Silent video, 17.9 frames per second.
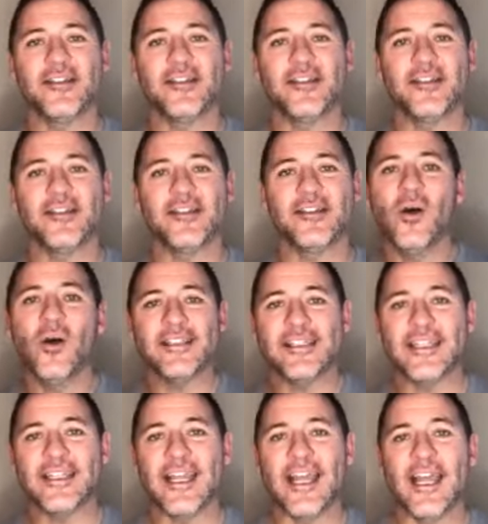once a
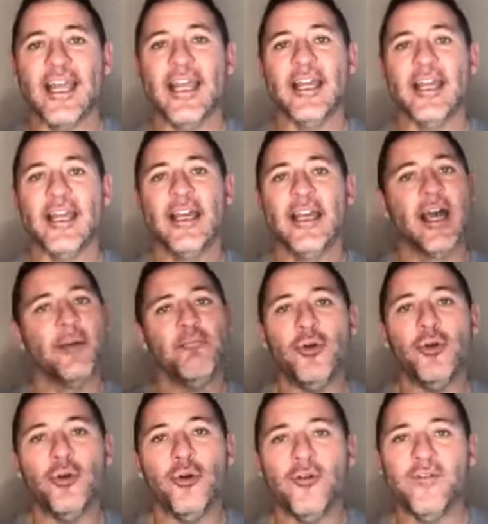day,
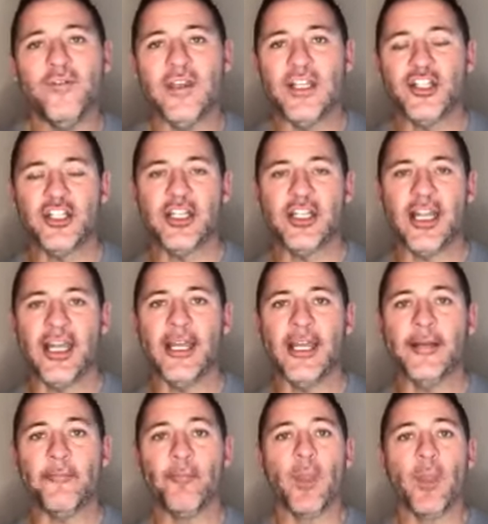move each
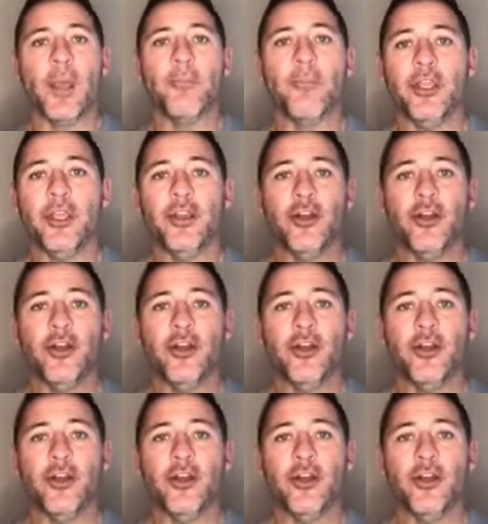day. But,